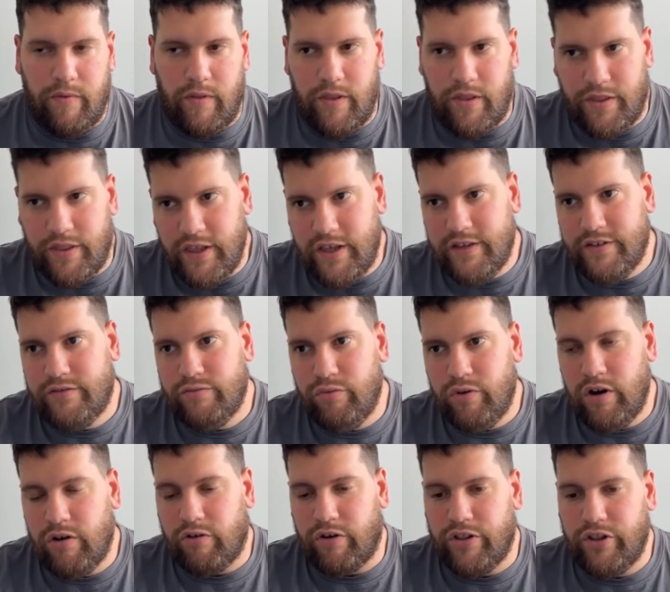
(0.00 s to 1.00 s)
This
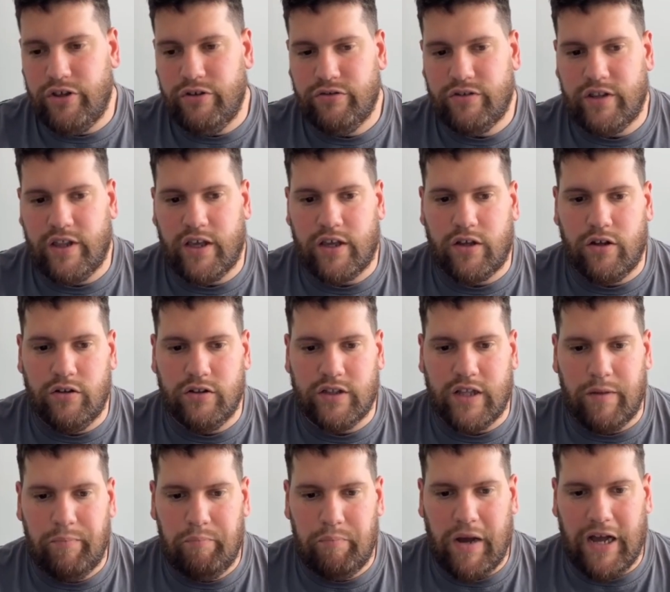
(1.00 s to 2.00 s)
will reduce the
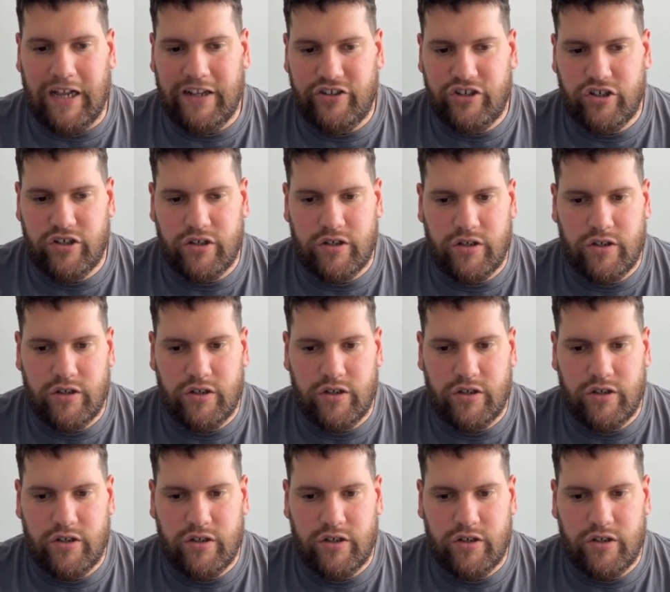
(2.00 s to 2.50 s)
contact patch,